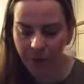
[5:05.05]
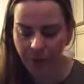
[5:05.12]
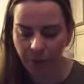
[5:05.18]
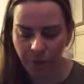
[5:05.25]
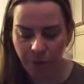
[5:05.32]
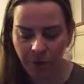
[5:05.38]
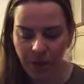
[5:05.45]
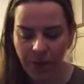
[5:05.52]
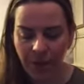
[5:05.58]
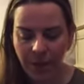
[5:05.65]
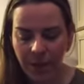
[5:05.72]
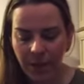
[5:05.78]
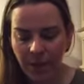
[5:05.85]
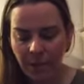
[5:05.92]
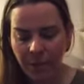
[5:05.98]
So breathing
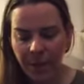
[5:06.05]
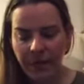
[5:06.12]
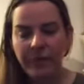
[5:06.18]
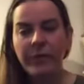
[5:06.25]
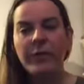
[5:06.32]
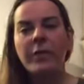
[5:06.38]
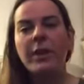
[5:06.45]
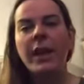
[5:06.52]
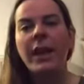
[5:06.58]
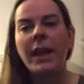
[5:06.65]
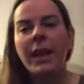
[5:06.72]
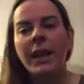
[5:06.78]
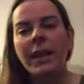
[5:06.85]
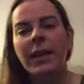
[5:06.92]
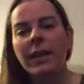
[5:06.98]
deeply,
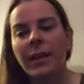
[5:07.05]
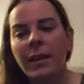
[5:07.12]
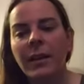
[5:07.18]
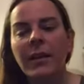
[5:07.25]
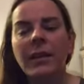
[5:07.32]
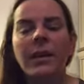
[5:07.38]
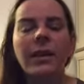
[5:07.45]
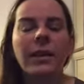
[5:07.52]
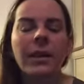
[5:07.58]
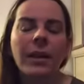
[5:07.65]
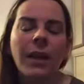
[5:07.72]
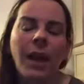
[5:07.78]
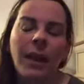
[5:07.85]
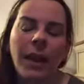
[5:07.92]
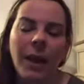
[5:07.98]
fully,
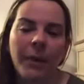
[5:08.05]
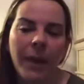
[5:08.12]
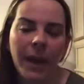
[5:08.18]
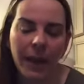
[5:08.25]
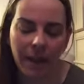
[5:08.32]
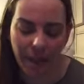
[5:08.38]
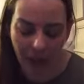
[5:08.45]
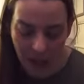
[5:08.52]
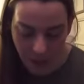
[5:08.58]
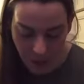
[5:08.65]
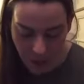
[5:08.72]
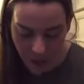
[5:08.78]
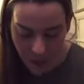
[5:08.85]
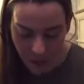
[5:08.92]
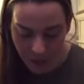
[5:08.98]
allowing that
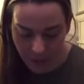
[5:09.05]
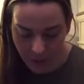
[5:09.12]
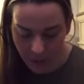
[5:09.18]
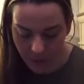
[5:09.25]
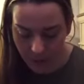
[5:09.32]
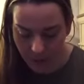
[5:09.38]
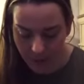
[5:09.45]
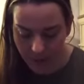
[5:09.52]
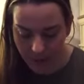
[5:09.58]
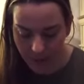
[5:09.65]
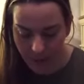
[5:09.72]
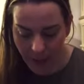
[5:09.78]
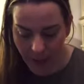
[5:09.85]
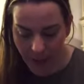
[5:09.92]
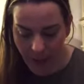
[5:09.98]
chest to
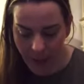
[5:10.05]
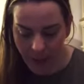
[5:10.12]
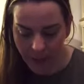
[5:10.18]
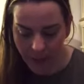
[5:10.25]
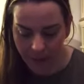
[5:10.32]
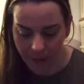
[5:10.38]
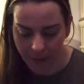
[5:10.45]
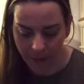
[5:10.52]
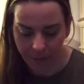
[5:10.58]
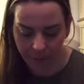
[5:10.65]
expand.